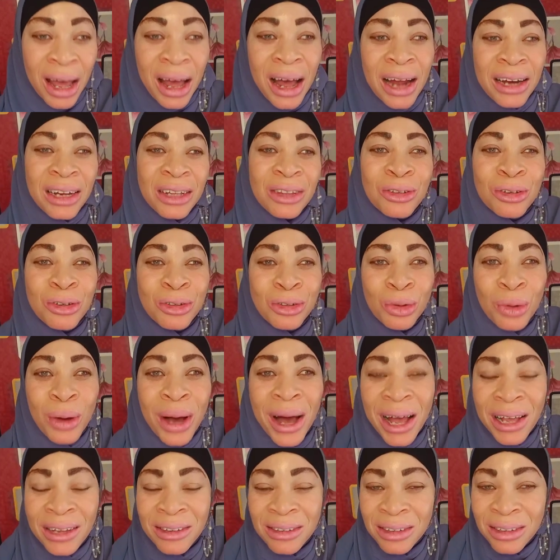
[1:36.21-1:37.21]
and it also
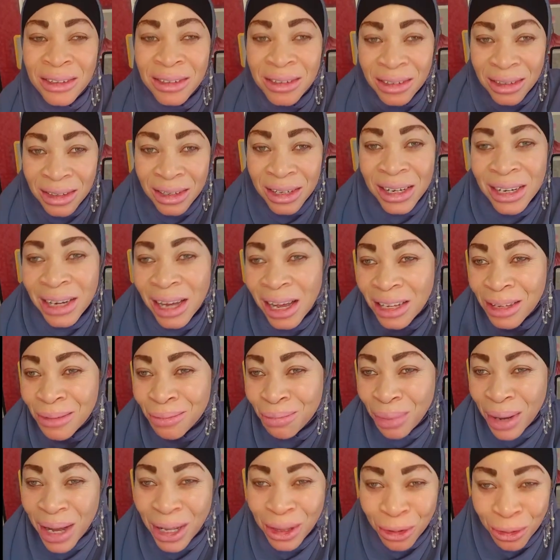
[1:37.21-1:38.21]
has cysteine as
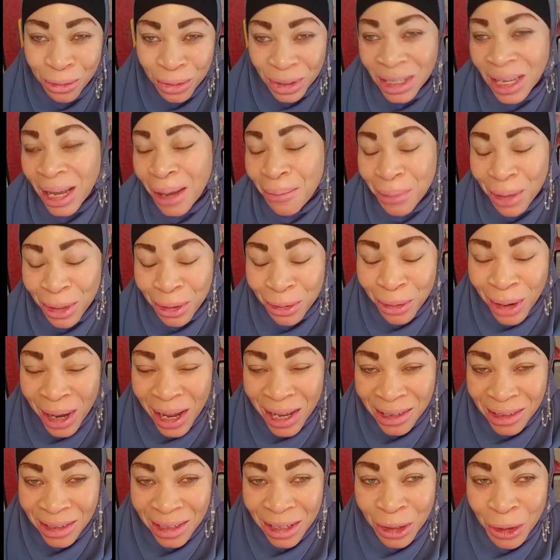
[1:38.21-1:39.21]
part of its amino
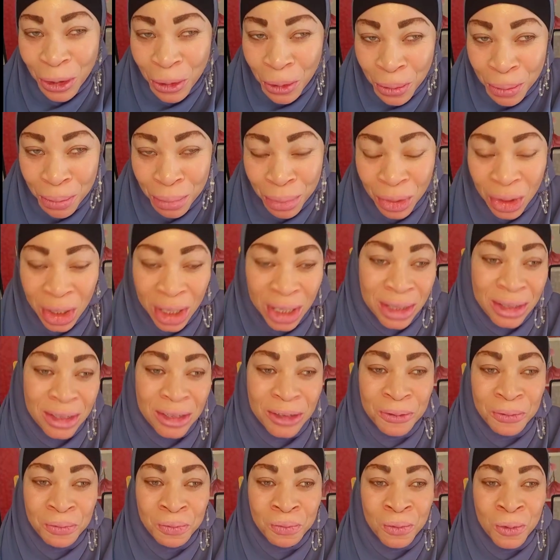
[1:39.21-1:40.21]
acid
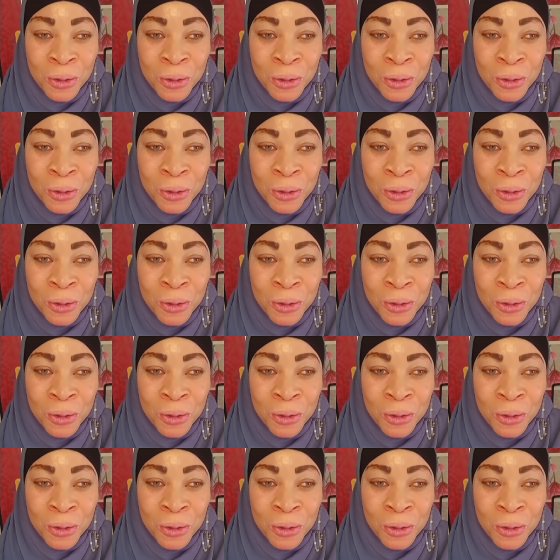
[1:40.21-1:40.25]
component.